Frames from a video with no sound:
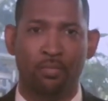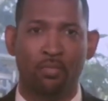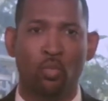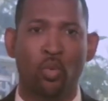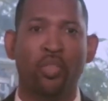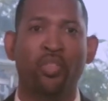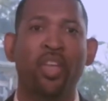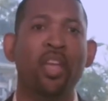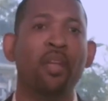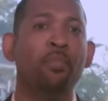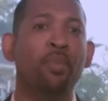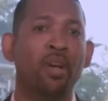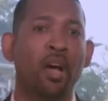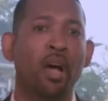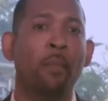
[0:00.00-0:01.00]
When they
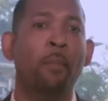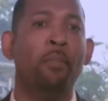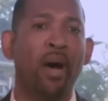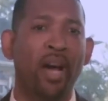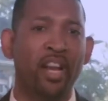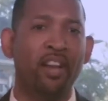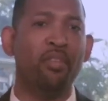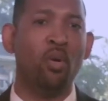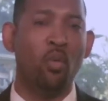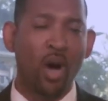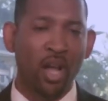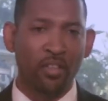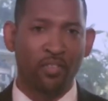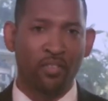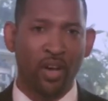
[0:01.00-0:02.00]
become binary
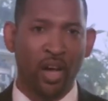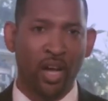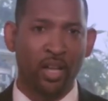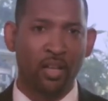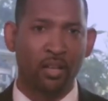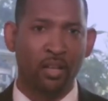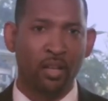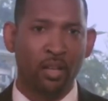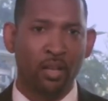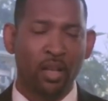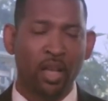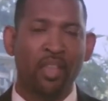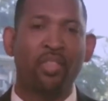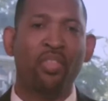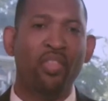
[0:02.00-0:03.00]
qualified
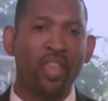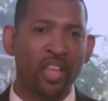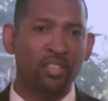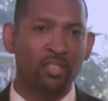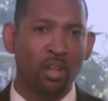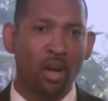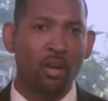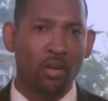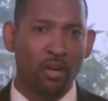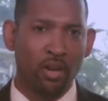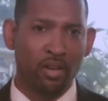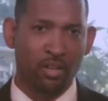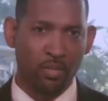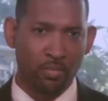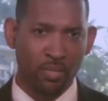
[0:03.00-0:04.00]
and they start
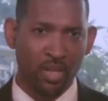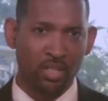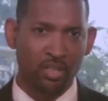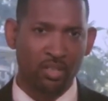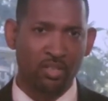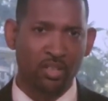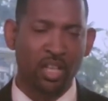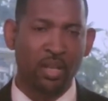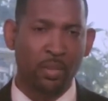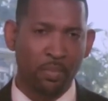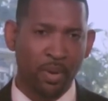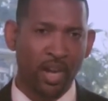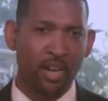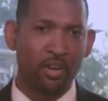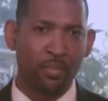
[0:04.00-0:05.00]
earning commissions in the
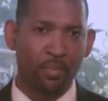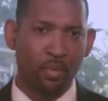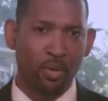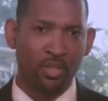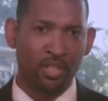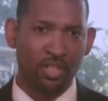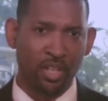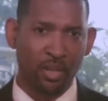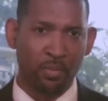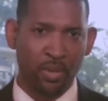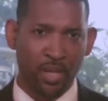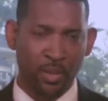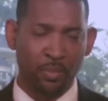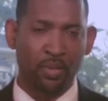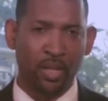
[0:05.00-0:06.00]
binary portion of the
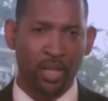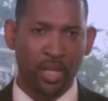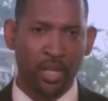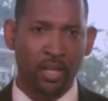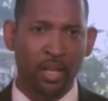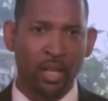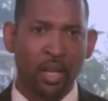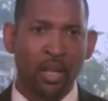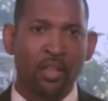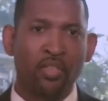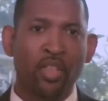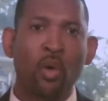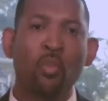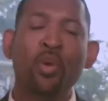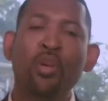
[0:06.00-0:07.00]
pay plan,
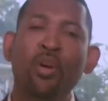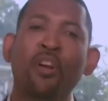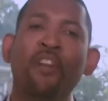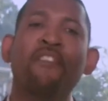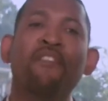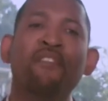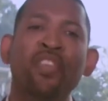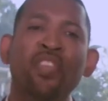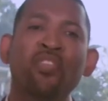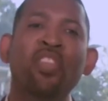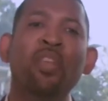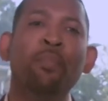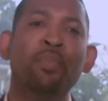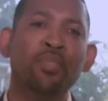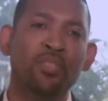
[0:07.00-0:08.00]
then we earn
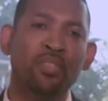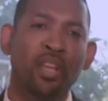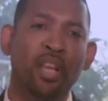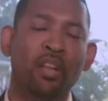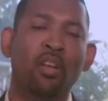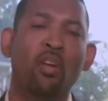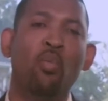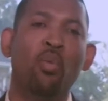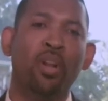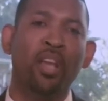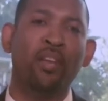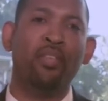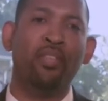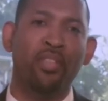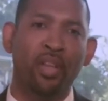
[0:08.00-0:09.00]
50% of
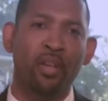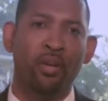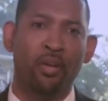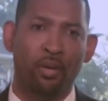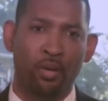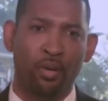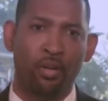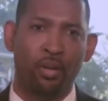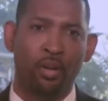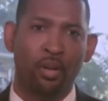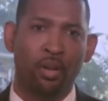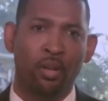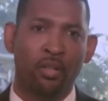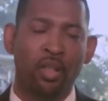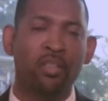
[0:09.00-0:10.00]
whatever they earn.
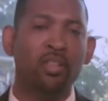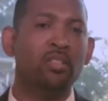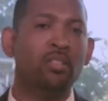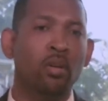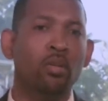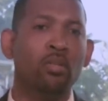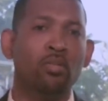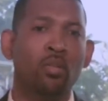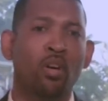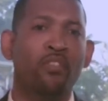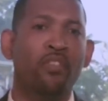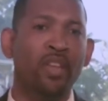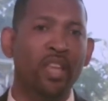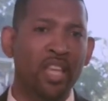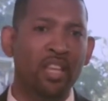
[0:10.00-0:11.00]
Now this goes on
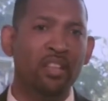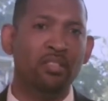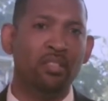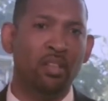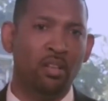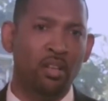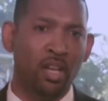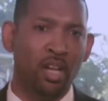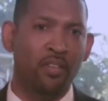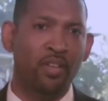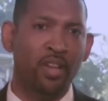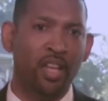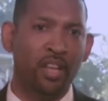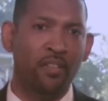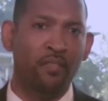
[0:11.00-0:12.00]
for each and
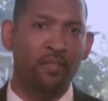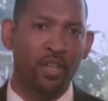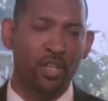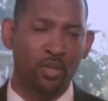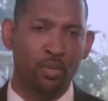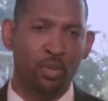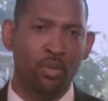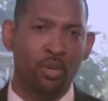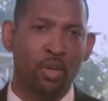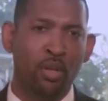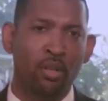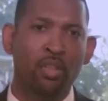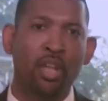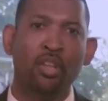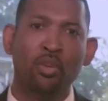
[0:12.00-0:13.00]
every individual
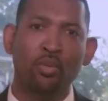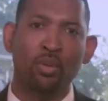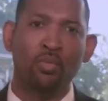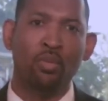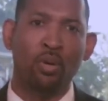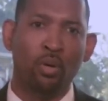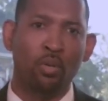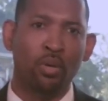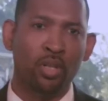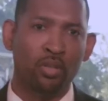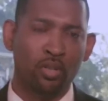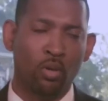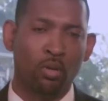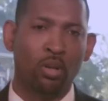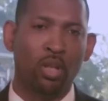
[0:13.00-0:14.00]
that you enroll in
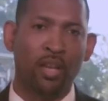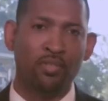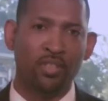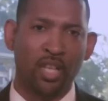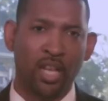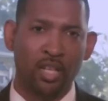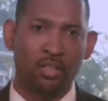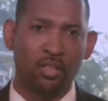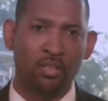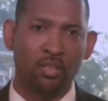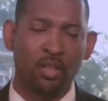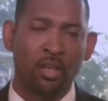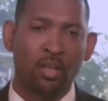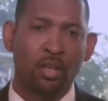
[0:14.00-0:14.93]
Total Life Changes.